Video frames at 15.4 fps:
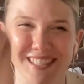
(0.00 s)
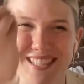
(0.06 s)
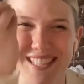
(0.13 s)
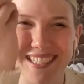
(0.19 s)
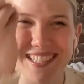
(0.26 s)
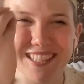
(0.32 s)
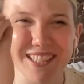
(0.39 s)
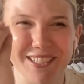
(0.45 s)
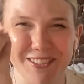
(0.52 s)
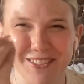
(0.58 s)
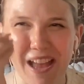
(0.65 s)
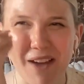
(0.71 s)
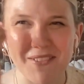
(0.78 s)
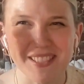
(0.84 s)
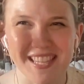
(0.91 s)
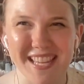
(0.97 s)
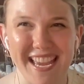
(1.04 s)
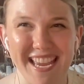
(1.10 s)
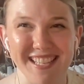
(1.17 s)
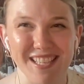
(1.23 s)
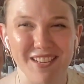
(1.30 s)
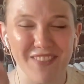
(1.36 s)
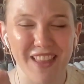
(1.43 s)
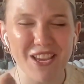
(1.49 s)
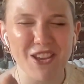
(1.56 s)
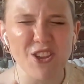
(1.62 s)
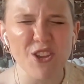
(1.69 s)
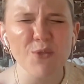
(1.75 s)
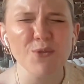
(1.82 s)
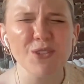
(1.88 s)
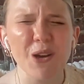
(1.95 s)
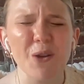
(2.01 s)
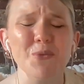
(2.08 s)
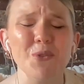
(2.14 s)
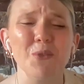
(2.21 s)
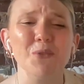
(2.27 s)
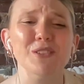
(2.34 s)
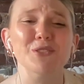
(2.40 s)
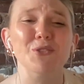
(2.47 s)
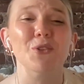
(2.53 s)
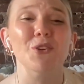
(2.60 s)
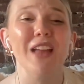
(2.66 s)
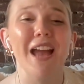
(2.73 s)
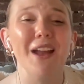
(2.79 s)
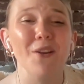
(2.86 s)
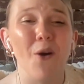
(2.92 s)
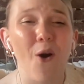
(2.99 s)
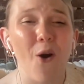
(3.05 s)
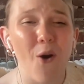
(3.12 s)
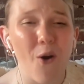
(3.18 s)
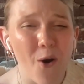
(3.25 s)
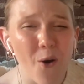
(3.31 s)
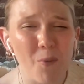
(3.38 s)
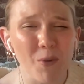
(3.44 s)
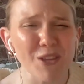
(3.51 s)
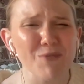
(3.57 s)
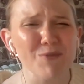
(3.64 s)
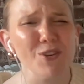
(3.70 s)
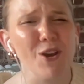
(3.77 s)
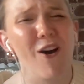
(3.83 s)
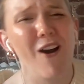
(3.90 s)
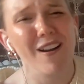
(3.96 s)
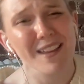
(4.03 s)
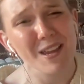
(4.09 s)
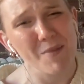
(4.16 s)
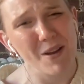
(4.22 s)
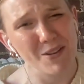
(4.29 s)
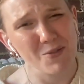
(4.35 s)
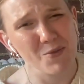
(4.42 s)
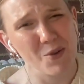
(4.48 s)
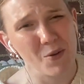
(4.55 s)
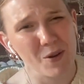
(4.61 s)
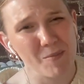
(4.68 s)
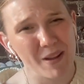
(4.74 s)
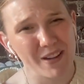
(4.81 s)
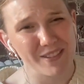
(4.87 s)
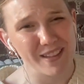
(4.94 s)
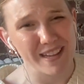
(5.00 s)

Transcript: the clue. That was the hint of like, you don't know this girl at all. What are you talking about? You know her better than